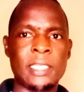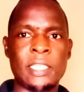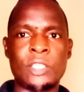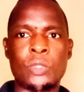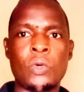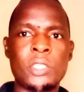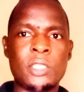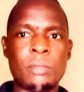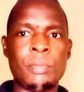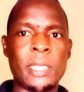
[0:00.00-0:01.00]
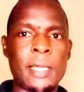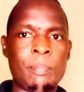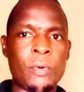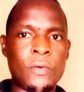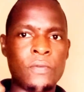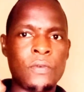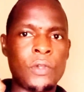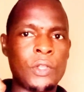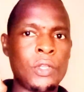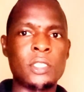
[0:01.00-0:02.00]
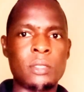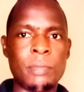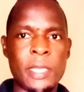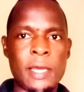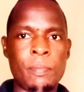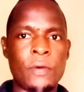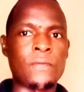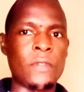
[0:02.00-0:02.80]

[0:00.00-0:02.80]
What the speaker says: is what is made up of. It's made up of